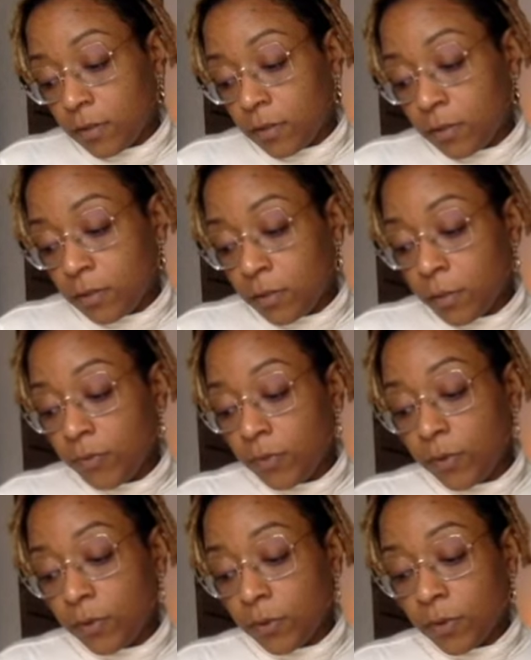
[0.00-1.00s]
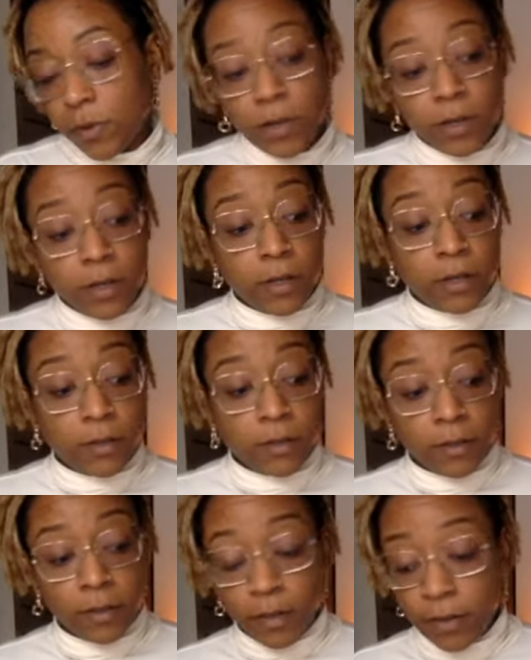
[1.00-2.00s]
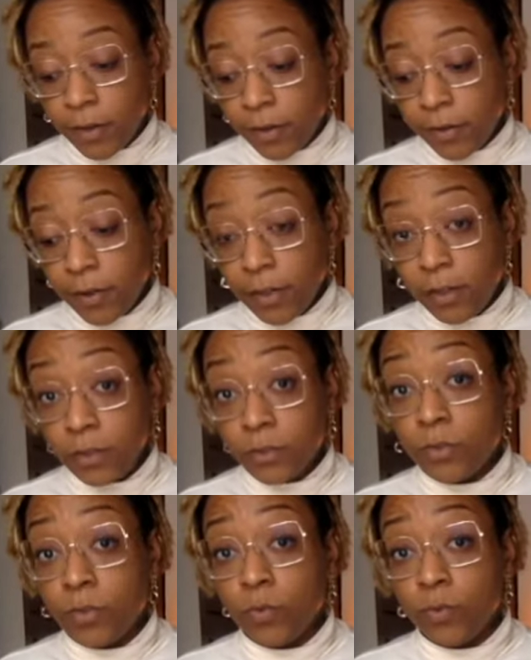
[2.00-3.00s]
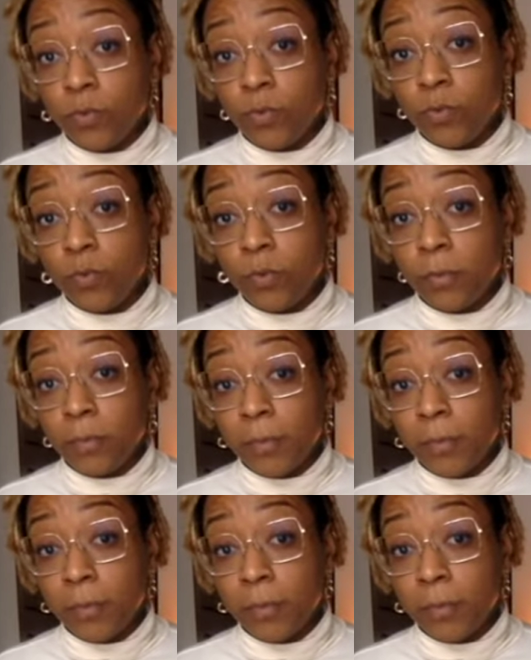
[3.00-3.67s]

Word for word: Some of you are carrying too